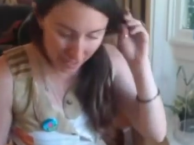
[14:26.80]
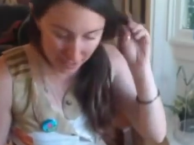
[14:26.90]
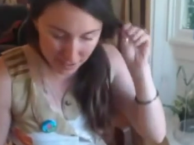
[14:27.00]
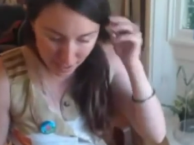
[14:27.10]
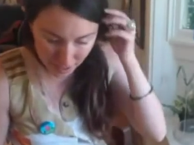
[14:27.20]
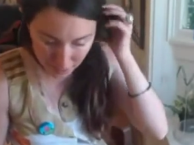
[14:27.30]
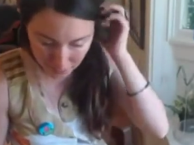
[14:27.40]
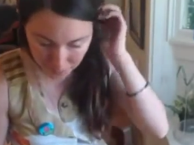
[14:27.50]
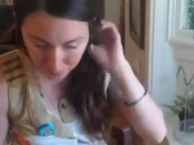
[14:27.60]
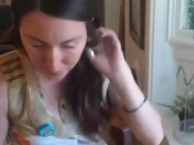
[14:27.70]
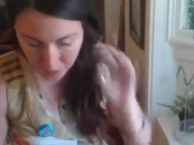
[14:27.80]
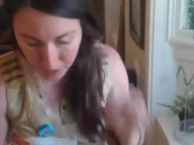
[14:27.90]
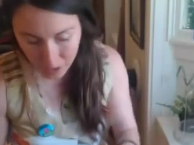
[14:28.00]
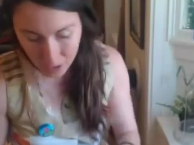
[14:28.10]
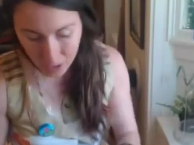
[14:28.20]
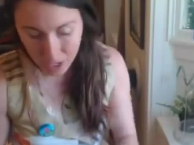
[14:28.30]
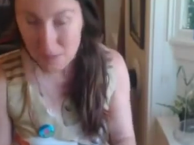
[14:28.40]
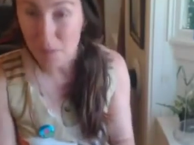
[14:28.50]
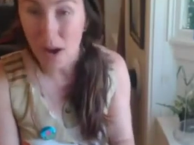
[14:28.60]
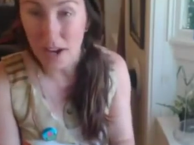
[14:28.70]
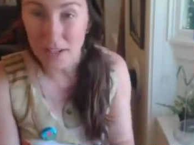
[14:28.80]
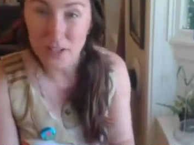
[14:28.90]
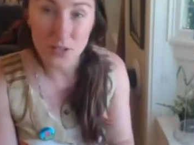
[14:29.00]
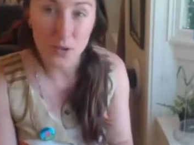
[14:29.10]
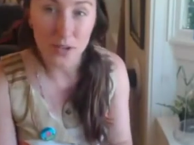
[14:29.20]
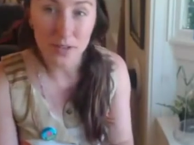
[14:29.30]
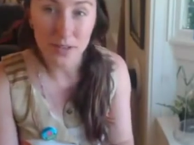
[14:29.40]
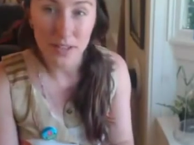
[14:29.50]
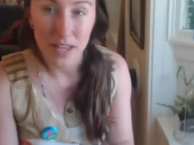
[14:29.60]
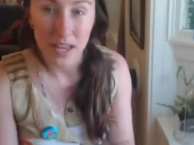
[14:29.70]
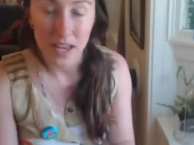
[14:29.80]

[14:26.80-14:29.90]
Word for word: as um, as a potting soil.